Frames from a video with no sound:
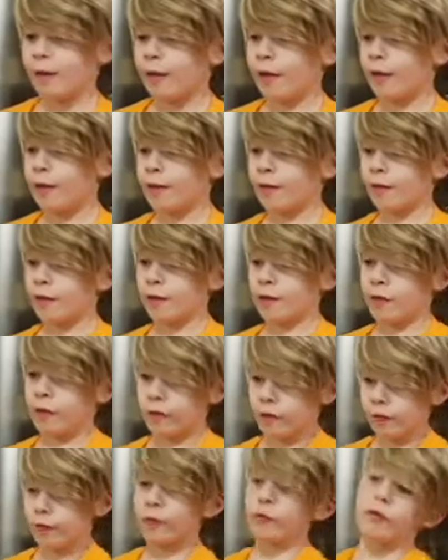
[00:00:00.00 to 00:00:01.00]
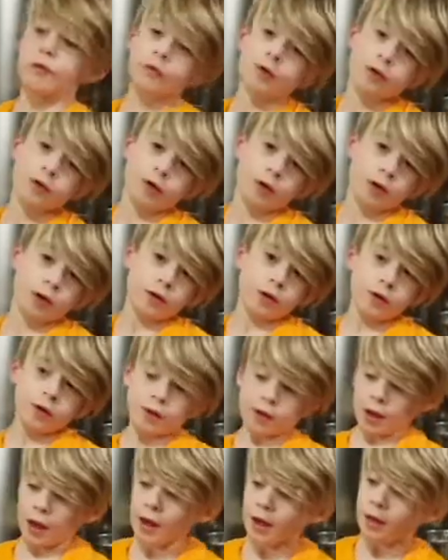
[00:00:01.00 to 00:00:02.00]
There's a third
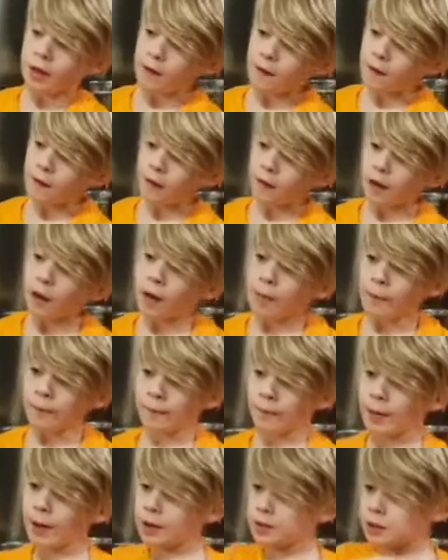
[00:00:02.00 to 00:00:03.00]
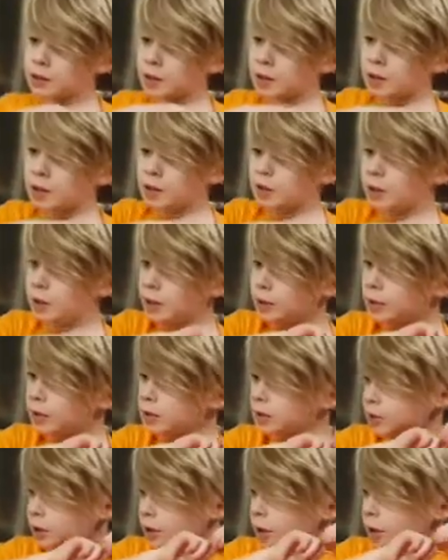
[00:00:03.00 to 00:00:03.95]
day in it, but these